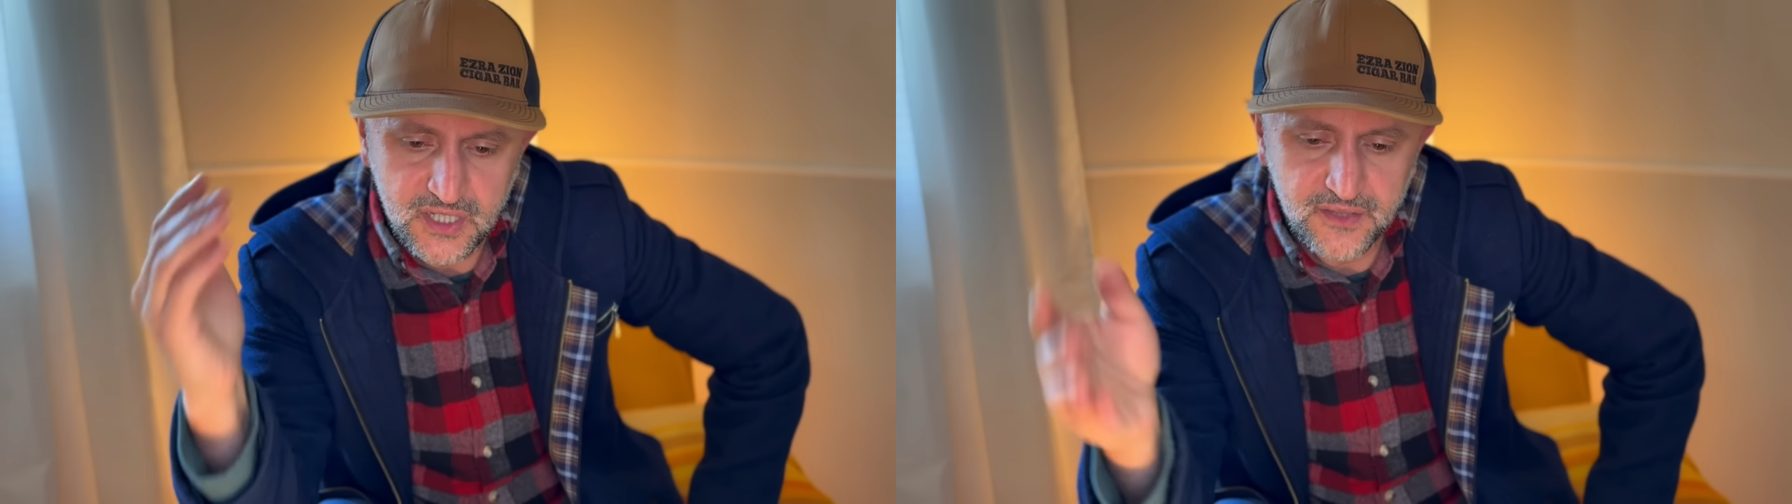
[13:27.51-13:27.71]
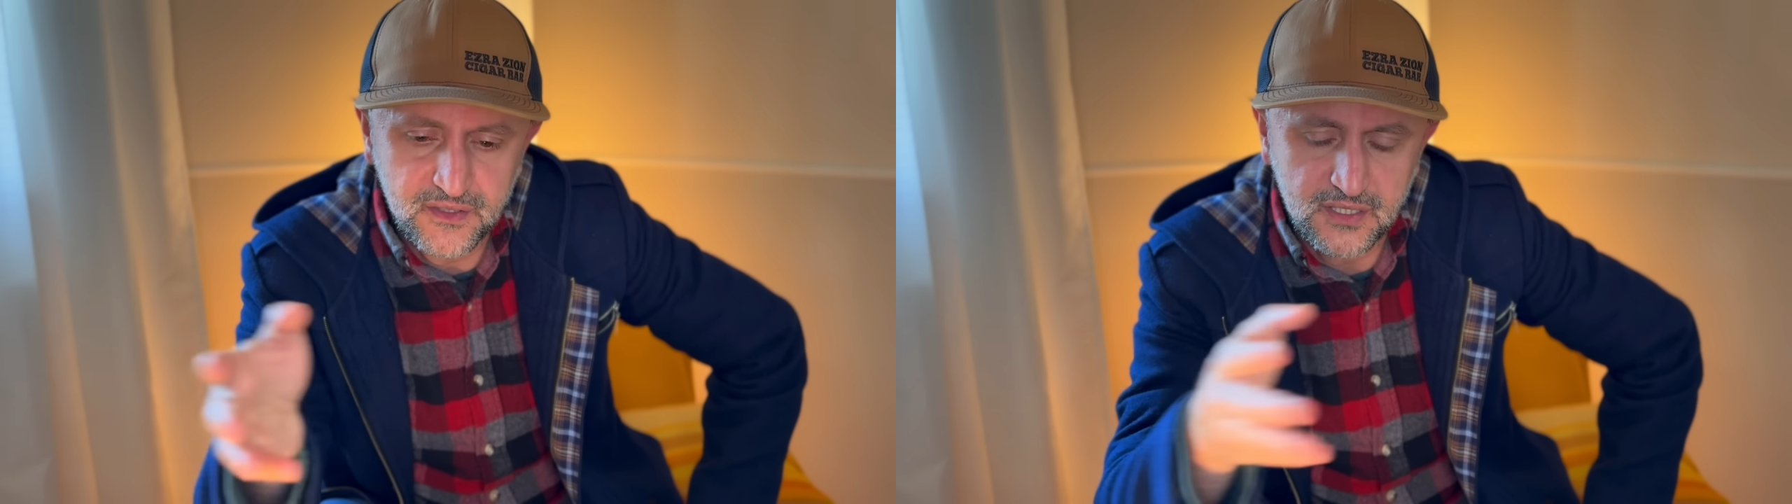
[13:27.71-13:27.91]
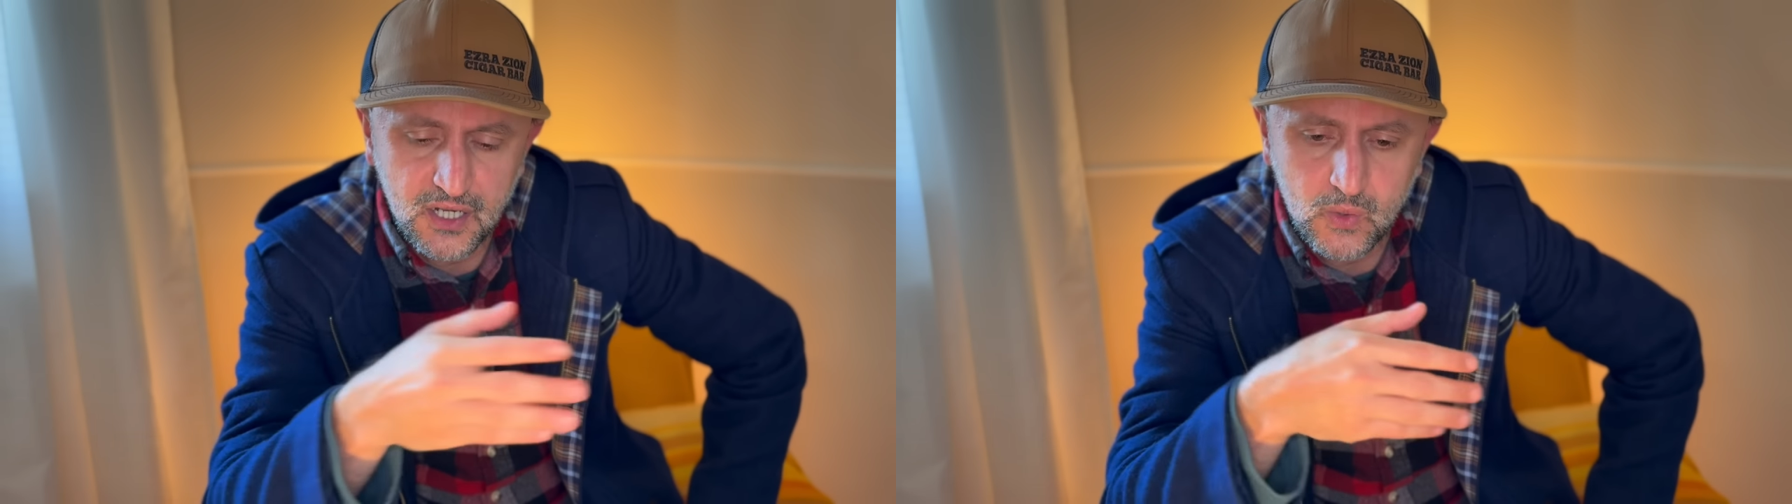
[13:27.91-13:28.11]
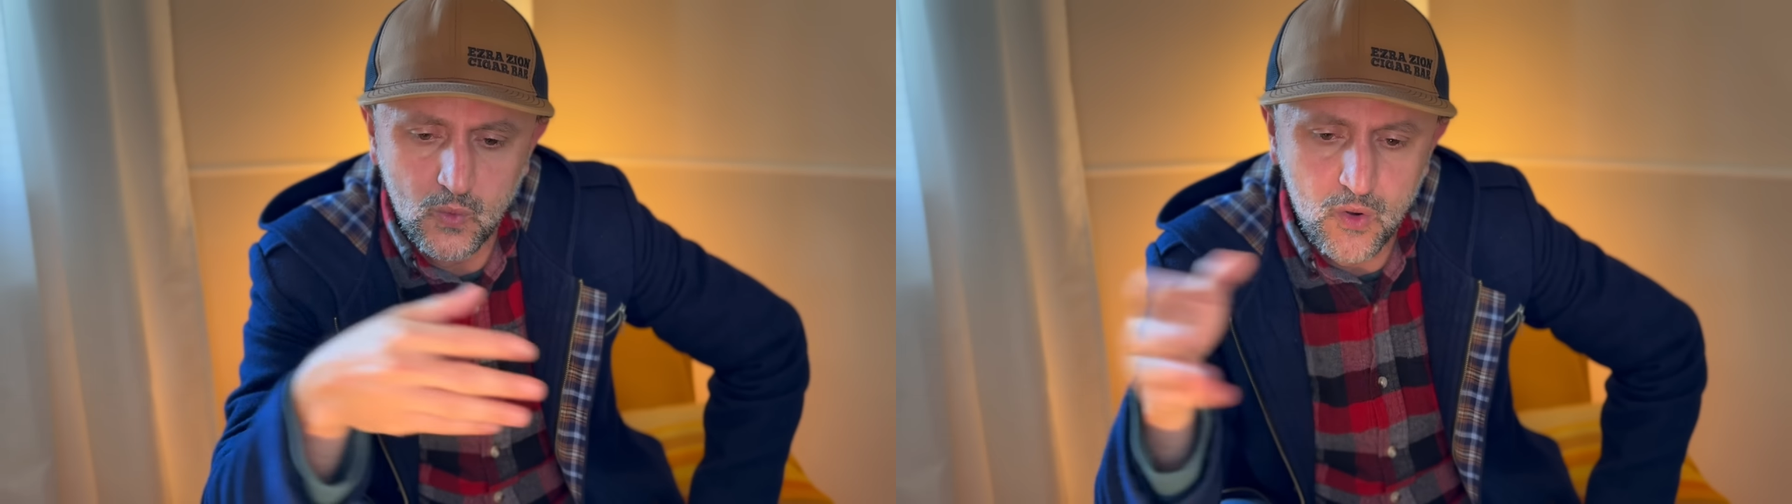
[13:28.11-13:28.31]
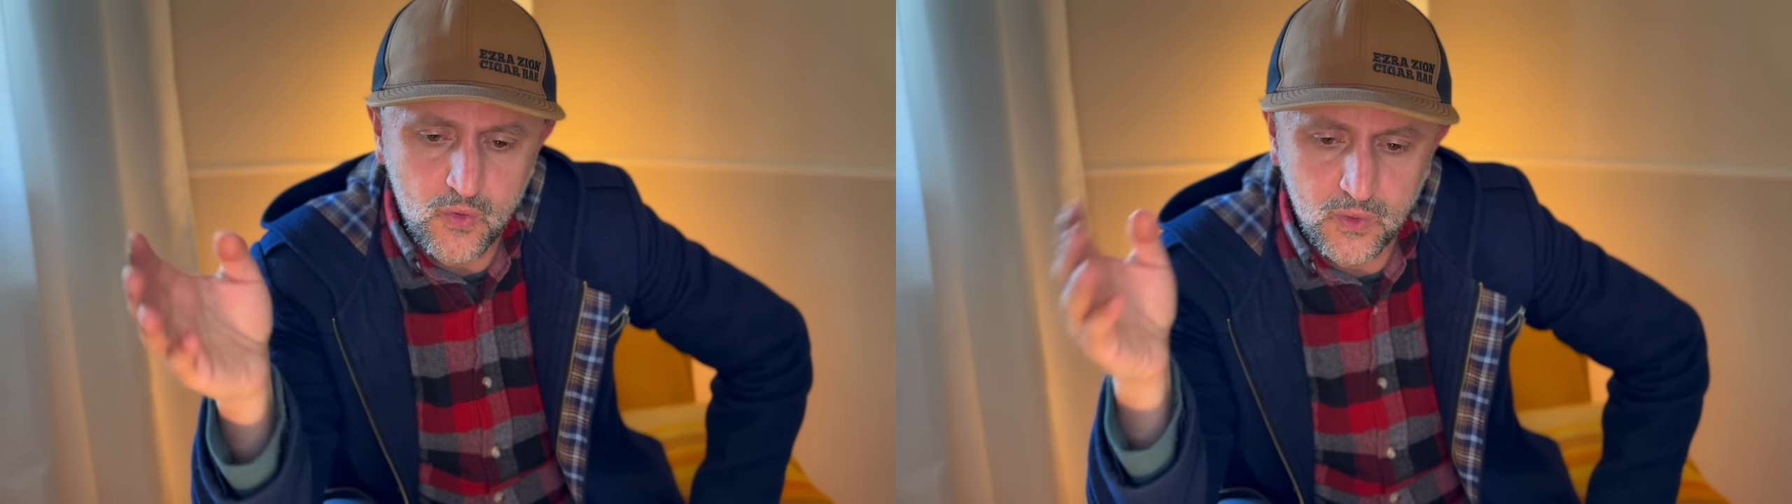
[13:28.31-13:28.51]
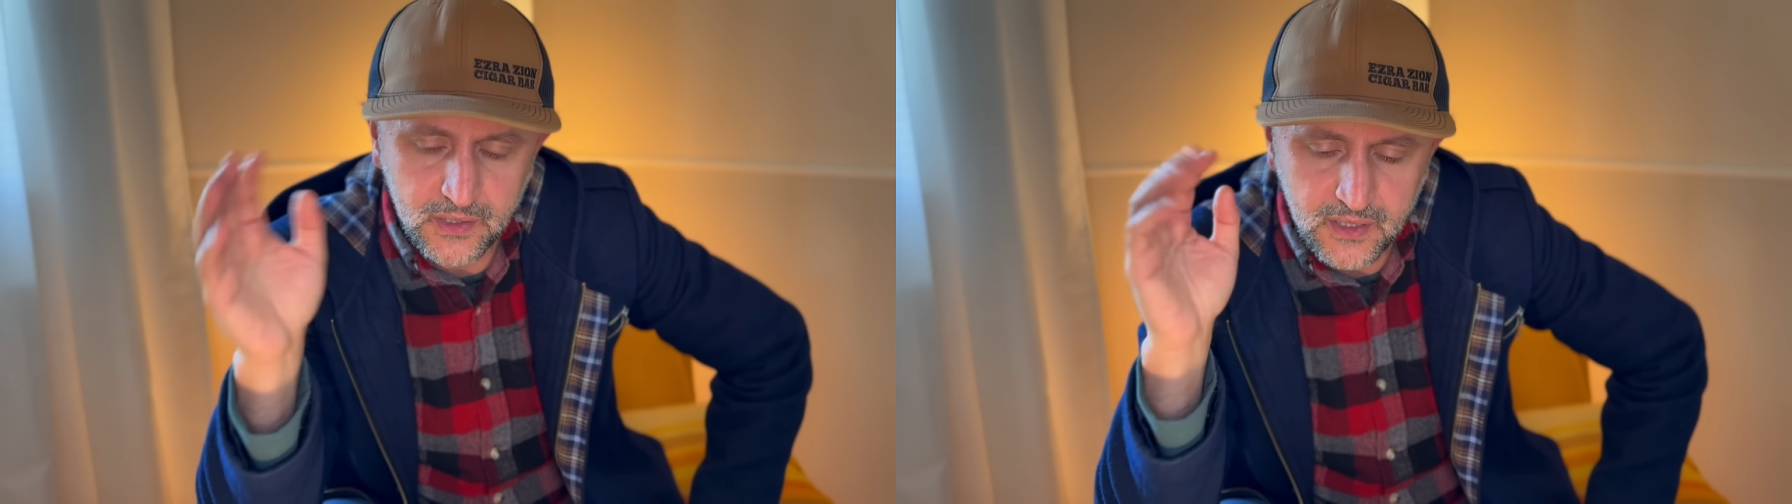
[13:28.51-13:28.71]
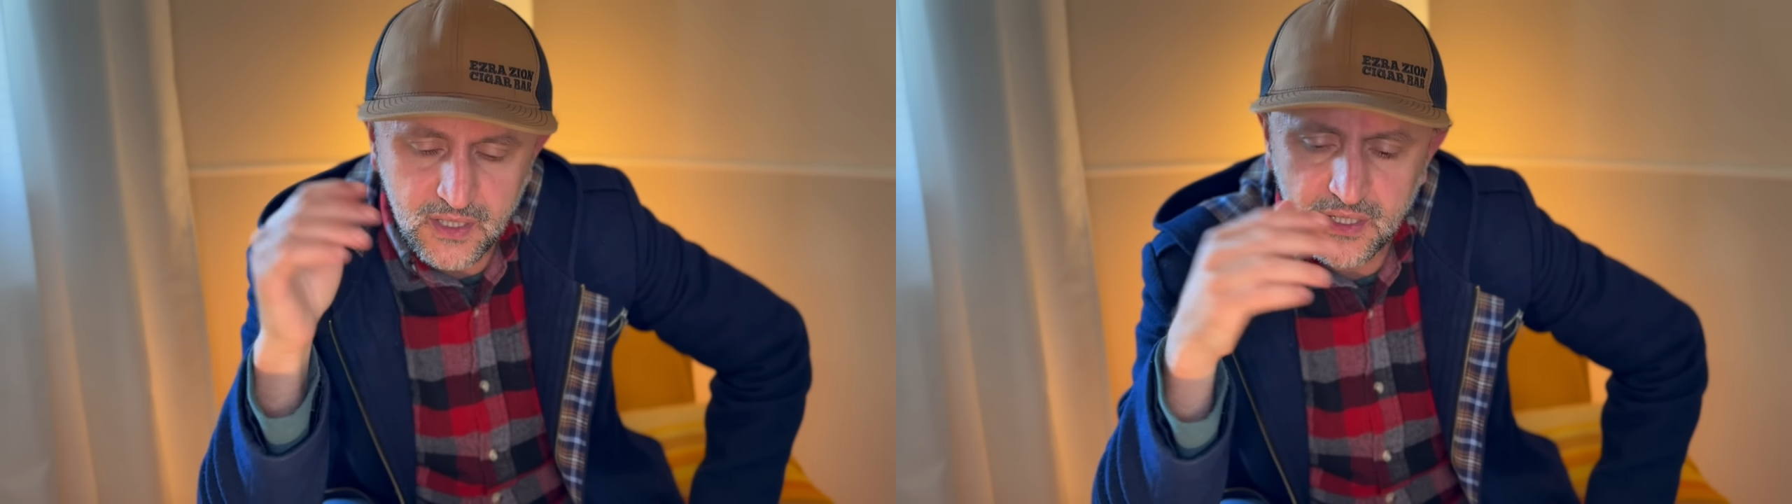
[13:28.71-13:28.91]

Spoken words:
not the young woke one